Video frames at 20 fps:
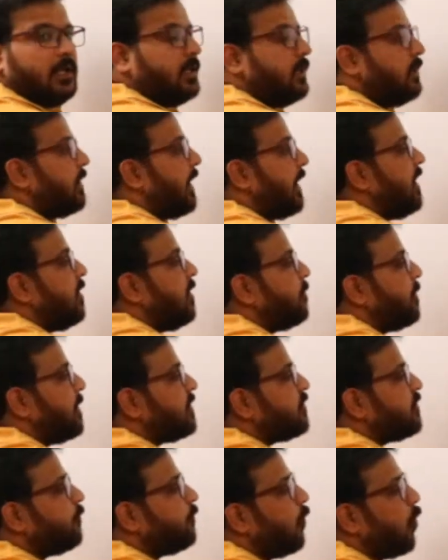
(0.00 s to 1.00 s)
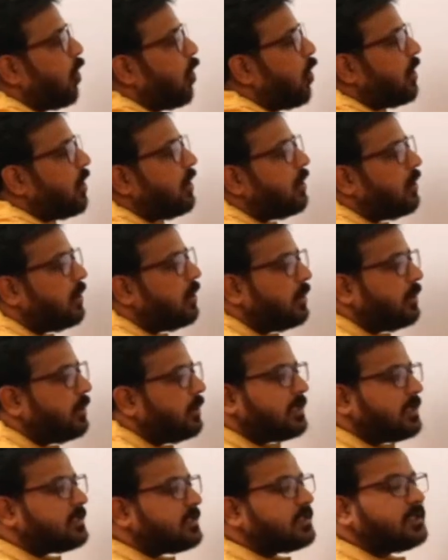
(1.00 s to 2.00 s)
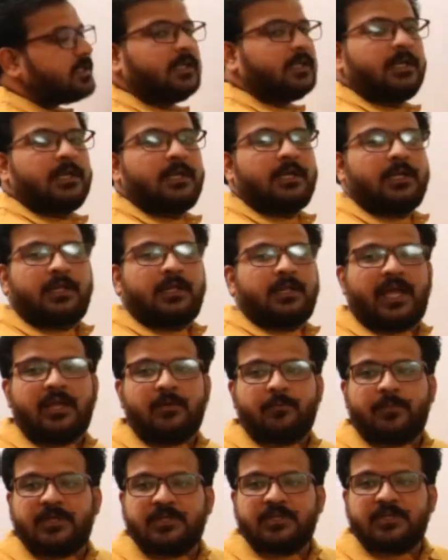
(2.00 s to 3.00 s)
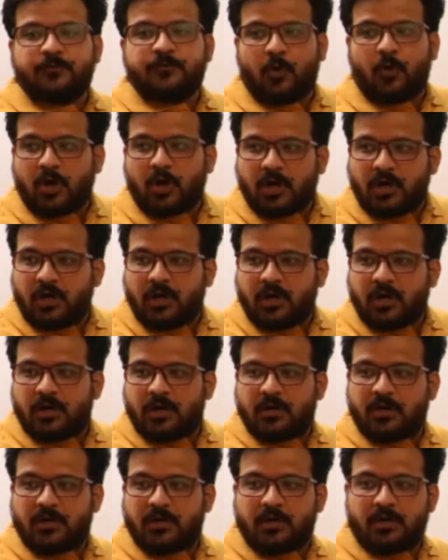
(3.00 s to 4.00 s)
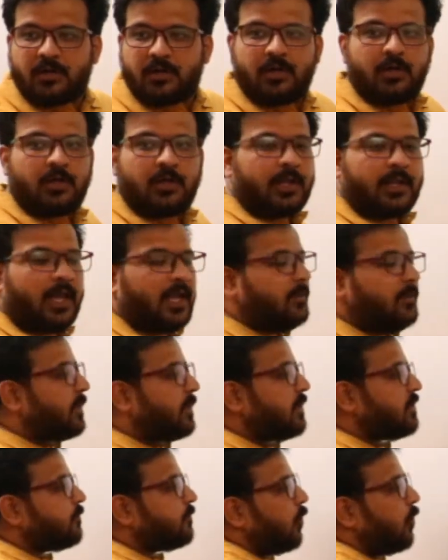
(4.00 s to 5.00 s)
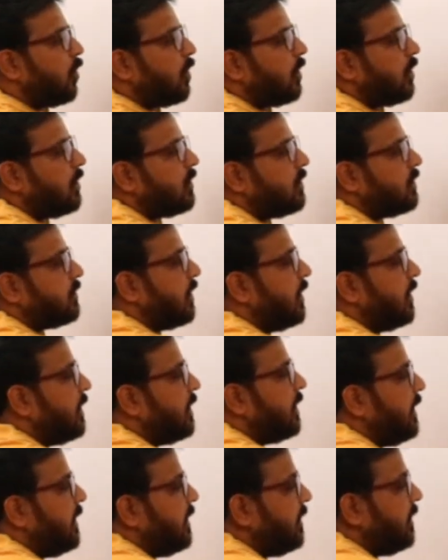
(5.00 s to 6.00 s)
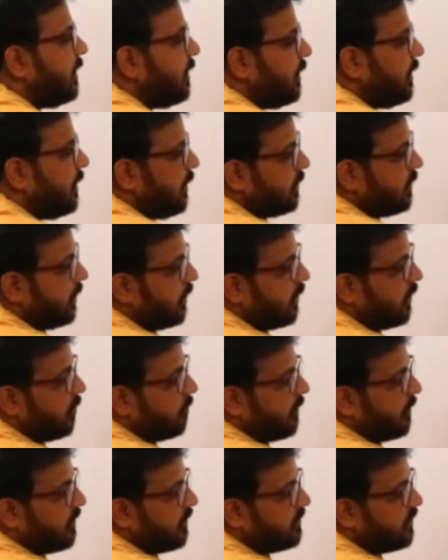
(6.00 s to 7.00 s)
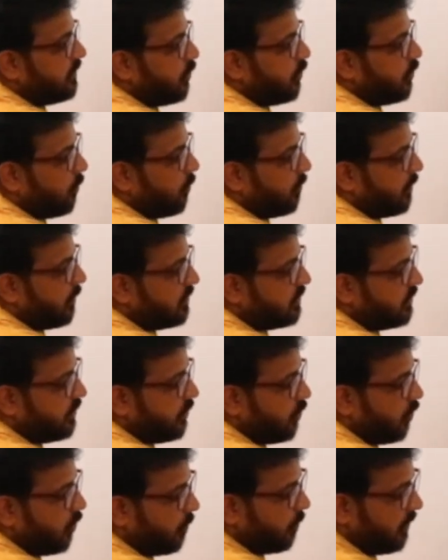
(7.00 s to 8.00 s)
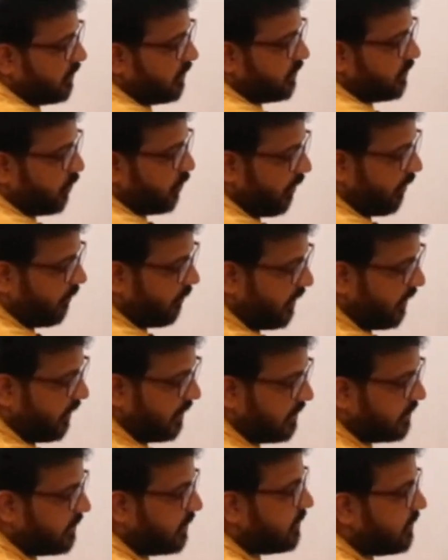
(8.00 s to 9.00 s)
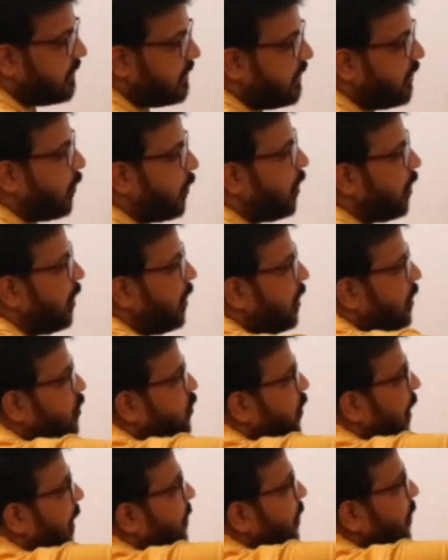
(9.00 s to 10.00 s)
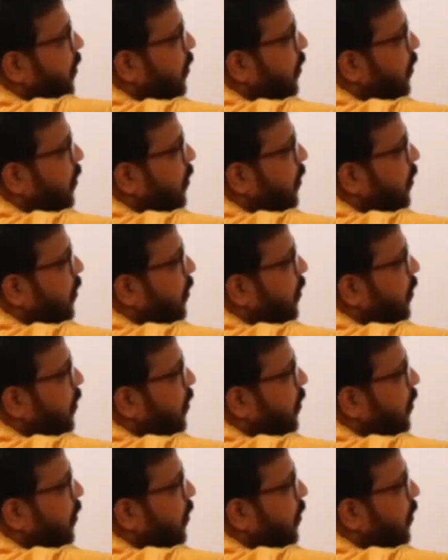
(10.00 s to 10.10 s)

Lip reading: 9 plus 4, yes. 9 plus 4. 9 plus 4, 13. 13 plus 0 plus 0 plus 0. Every rest is 0. So, I am going to